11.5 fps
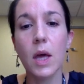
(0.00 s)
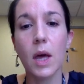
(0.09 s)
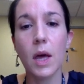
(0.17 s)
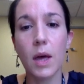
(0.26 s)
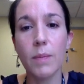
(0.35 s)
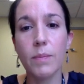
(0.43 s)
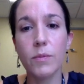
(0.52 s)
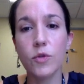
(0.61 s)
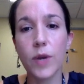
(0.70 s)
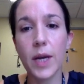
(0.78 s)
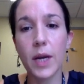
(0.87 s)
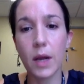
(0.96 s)

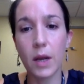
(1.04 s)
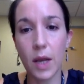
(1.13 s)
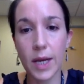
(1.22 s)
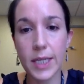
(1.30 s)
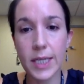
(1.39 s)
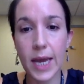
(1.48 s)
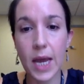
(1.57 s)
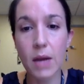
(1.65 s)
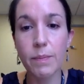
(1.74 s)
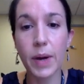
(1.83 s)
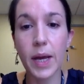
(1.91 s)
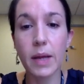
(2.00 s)
lined
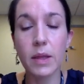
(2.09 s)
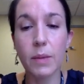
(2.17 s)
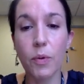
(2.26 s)
again by the